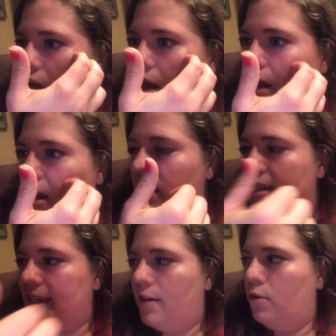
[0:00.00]
And
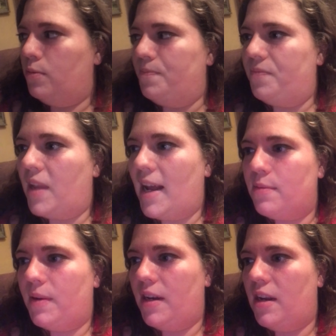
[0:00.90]
so that's
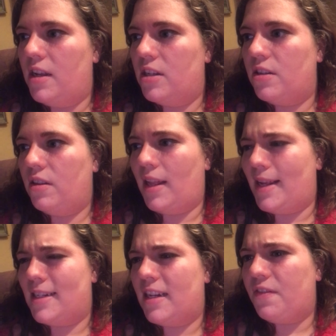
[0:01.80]
been,
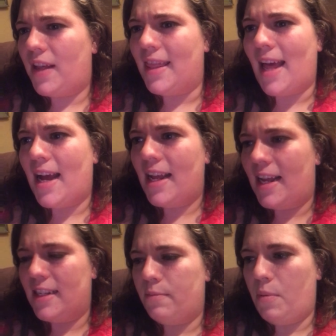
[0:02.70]
like, stuff like that
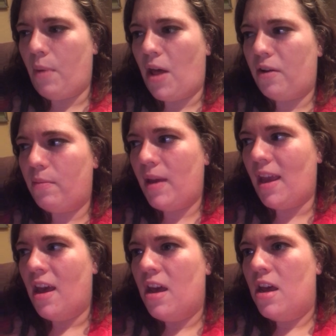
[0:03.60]
hasn't been bothering
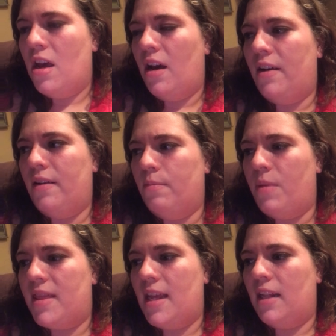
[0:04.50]
me.
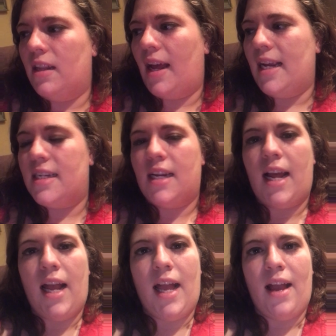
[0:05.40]
But then, like,
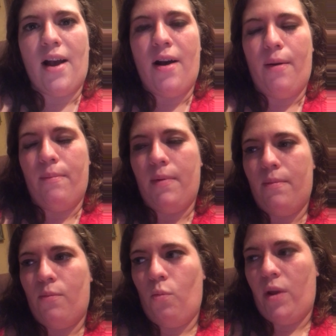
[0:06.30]
today,
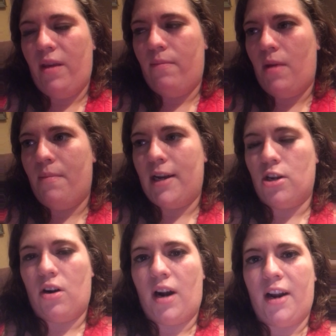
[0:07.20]
me and my
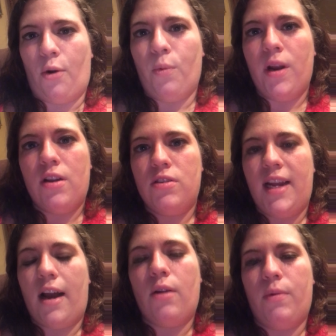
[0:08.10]
daughter had our windows
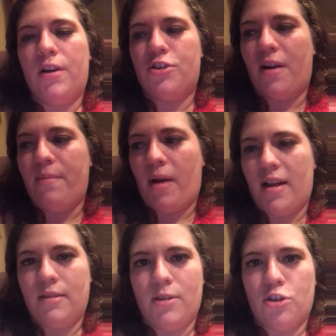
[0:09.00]
down, and we were driving my
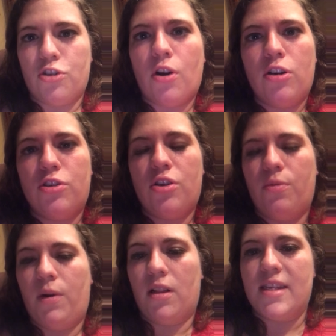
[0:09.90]
husband's Charger, and
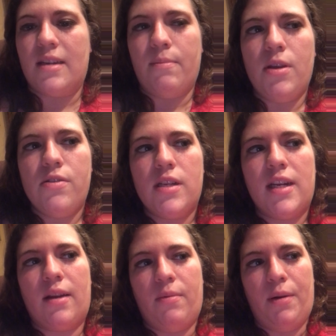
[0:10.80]
we were listening to
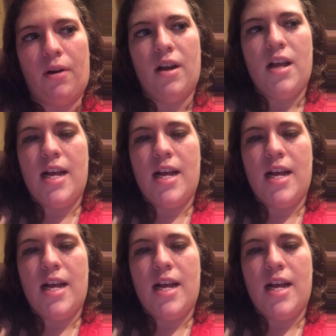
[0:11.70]
music, and we were